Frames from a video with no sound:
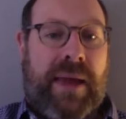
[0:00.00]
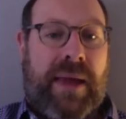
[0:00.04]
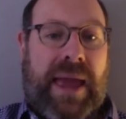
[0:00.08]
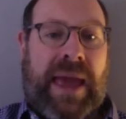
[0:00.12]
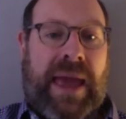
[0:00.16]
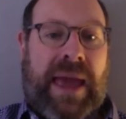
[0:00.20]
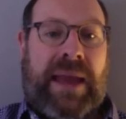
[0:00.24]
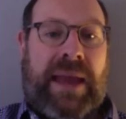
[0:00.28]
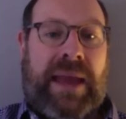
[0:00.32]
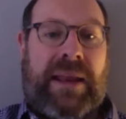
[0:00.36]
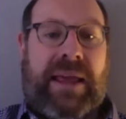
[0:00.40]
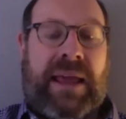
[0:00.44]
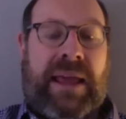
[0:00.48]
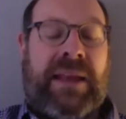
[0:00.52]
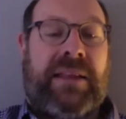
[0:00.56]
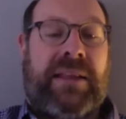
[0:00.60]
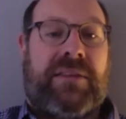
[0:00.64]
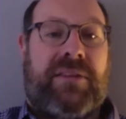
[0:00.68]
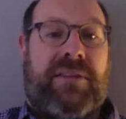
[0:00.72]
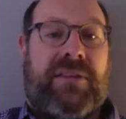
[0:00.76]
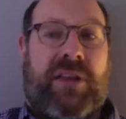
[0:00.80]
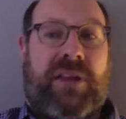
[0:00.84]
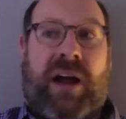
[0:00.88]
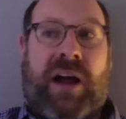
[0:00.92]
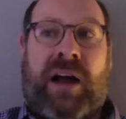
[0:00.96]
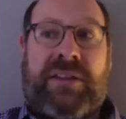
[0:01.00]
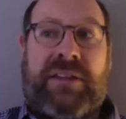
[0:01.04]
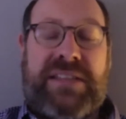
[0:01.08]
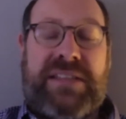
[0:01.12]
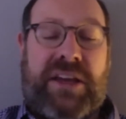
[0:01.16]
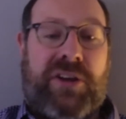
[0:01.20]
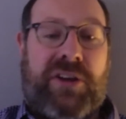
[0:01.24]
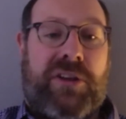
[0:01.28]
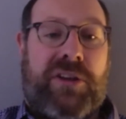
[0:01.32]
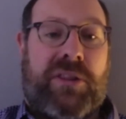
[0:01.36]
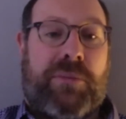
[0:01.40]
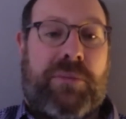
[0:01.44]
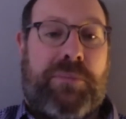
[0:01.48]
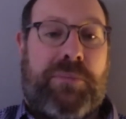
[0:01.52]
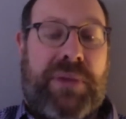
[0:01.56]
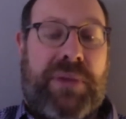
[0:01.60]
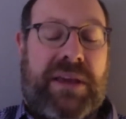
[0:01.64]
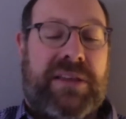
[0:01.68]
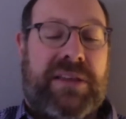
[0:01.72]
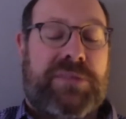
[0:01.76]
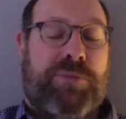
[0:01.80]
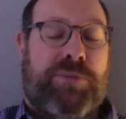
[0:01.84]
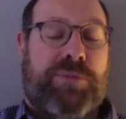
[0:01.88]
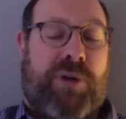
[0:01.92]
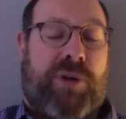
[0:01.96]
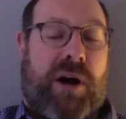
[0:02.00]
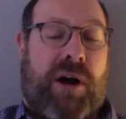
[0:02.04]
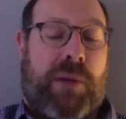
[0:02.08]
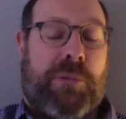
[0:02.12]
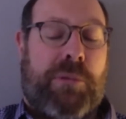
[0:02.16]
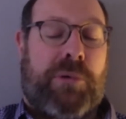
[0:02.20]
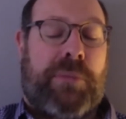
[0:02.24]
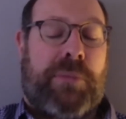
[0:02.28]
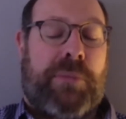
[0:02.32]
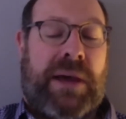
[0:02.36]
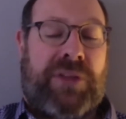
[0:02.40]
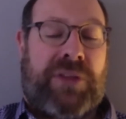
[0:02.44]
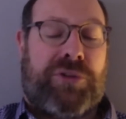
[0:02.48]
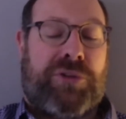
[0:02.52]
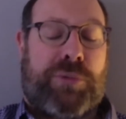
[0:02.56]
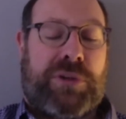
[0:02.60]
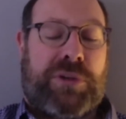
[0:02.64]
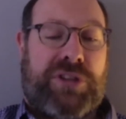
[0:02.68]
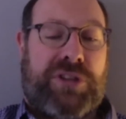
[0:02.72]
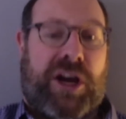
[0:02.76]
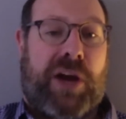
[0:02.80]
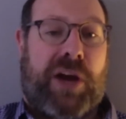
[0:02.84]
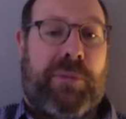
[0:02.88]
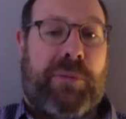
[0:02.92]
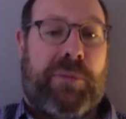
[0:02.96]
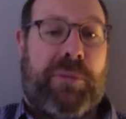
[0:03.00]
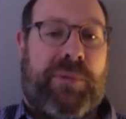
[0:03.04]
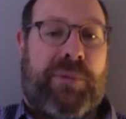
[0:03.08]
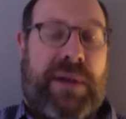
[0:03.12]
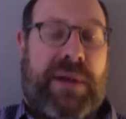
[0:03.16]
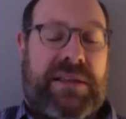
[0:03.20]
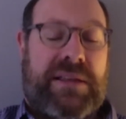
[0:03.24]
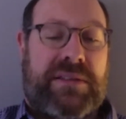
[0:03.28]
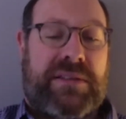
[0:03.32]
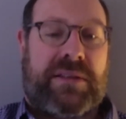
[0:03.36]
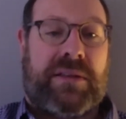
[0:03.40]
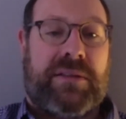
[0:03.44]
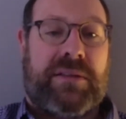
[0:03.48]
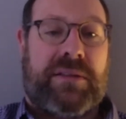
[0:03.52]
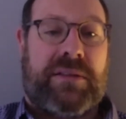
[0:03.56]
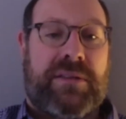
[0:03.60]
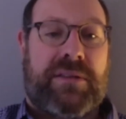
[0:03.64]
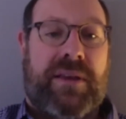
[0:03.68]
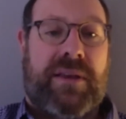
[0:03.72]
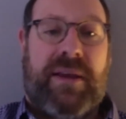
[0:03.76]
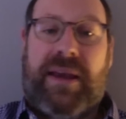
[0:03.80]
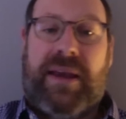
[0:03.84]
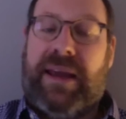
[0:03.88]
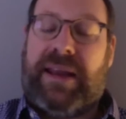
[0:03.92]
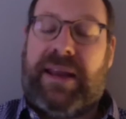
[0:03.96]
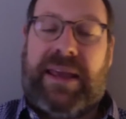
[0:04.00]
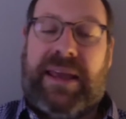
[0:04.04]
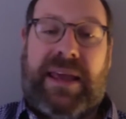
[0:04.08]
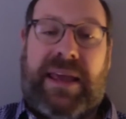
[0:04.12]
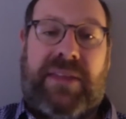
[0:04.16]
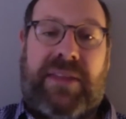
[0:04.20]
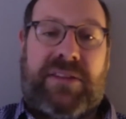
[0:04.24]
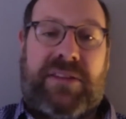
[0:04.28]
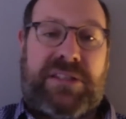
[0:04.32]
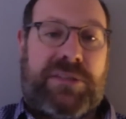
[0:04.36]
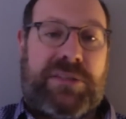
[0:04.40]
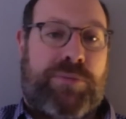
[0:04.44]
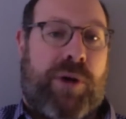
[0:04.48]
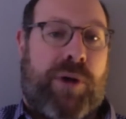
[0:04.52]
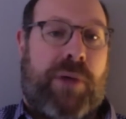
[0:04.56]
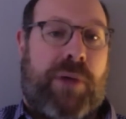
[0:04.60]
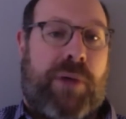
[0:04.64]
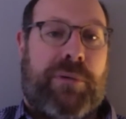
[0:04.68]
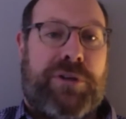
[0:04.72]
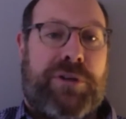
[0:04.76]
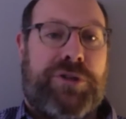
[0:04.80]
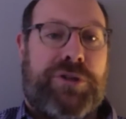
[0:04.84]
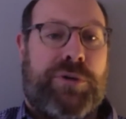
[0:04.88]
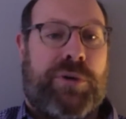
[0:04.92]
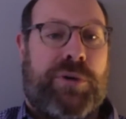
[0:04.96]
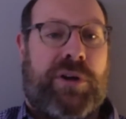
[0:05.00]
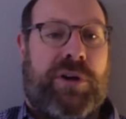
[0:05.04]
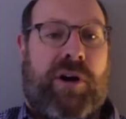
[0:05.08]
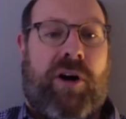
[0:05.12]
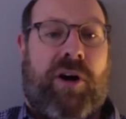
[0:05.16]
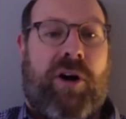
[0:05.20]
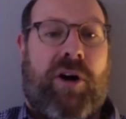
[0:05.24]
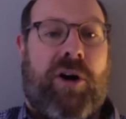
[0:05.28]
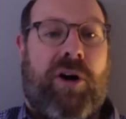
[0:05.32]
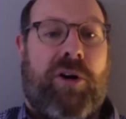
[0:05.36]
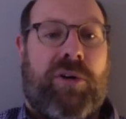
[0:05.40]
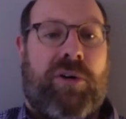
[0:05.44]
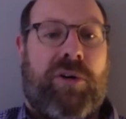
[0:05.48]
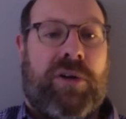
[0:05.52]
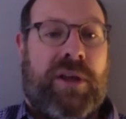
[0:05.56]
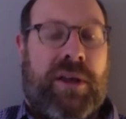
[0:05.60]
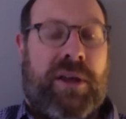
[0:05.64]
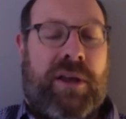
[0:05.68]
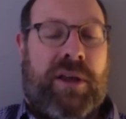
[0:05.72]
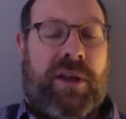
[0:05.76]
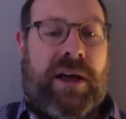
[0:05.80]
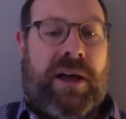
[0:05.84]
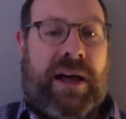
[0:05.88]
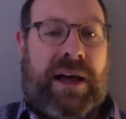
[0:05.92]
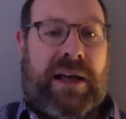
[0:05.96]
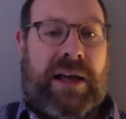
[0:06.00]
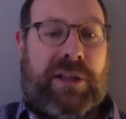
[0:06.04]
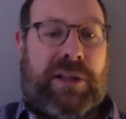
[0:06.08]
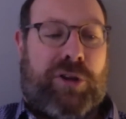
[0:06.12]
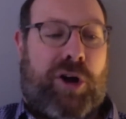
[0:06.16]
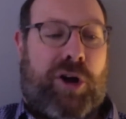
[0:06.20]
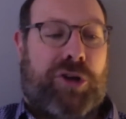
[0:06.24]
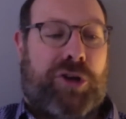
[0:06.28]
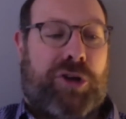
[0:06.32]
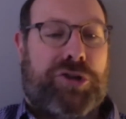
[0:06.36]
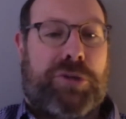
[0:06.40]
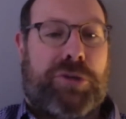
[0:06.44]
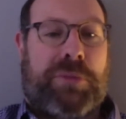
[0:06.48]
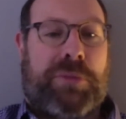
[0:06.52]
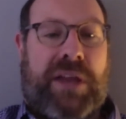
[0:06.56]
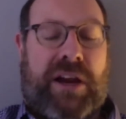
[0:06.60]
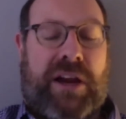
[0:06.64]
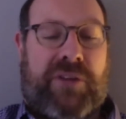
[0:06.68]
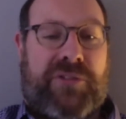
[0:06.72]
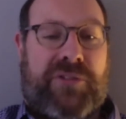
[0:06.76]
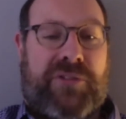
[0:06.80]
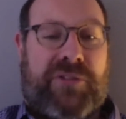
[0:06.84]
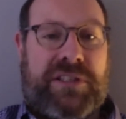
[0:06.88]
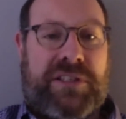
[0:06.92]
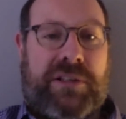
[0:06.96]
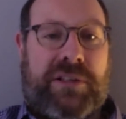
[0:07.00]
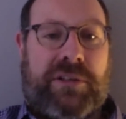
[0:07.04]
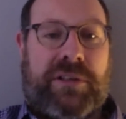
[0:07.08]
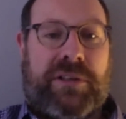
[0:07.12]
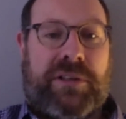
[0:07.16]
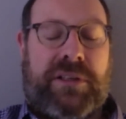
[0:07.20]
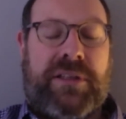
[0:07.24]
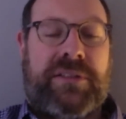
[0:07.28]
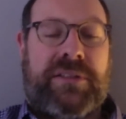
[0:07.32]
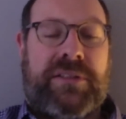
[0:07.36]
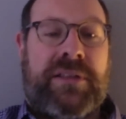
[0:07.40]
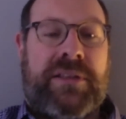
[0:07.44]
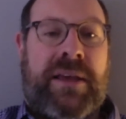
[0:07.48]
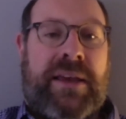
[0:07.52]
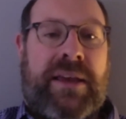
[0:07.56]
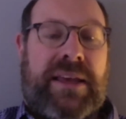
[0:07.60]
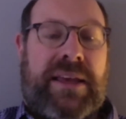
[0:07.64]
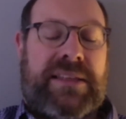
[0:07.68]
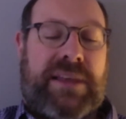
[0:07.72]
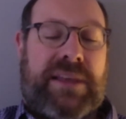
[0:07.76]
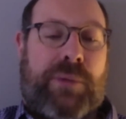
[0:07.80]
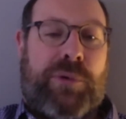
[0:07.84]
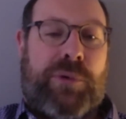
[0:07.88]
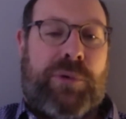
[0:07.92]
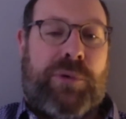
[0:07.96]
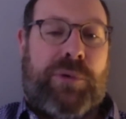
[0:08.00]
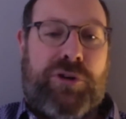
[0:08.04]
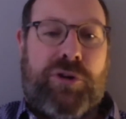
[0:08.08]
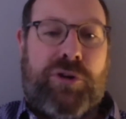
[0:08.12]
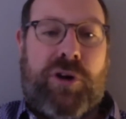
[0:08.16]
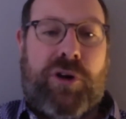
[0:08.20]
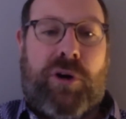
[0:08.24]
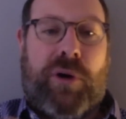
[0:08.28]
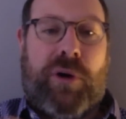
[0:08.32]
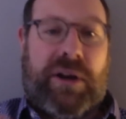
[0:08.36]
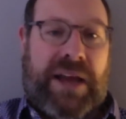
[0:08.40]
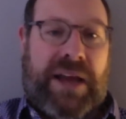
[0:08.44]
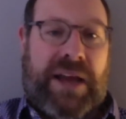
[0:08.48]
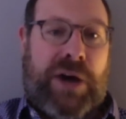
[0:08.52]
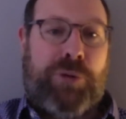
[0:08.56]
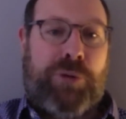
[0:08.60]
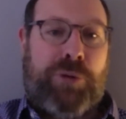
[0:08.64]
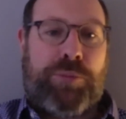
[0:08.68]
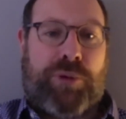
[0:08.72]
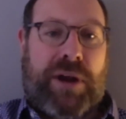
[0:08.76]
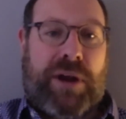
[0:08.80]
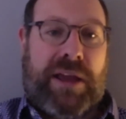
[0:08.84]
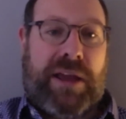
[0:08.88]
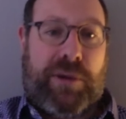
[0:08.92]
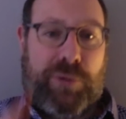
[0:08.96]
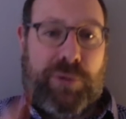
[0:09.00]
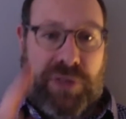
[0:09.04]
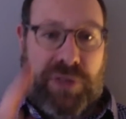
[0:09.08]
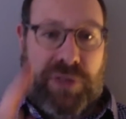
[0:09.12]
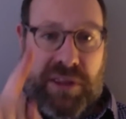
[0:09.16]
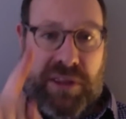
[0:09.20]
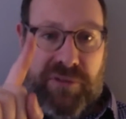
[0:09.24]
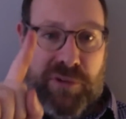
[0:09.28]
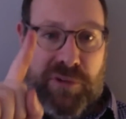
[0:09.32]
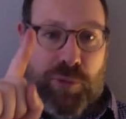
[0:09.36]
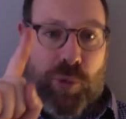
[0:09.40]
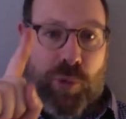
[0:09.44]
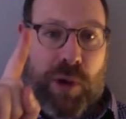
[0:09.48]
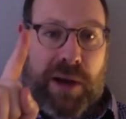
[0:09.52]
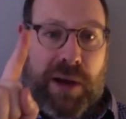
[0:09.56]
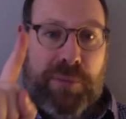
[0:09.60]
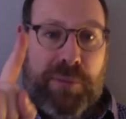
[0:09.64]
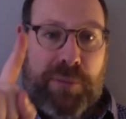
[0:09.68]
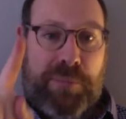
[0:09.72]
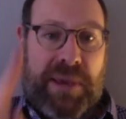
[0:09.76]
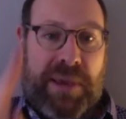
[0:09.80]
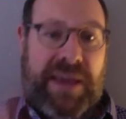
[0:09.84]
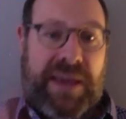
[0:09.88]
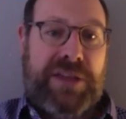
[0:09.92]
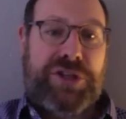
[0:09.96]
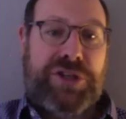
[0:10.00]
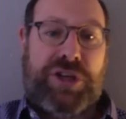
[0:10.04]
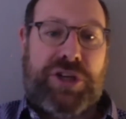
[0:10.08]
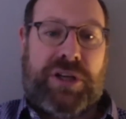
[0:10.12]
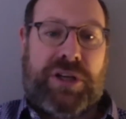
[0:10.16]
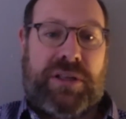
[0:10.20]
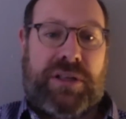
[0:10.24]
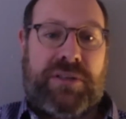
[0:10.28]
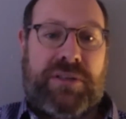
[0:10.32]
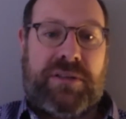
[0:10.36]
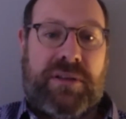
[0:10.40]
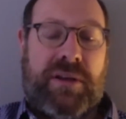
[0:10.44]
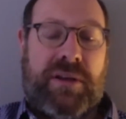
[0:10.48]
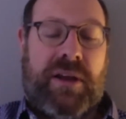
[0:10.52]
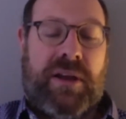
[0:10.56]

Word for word: and, and it, I'll tell you the biggest problem at the retirement residence, and again, this is probably true at all uh, long term care facilities, is that when you go on outbreak with even one patient,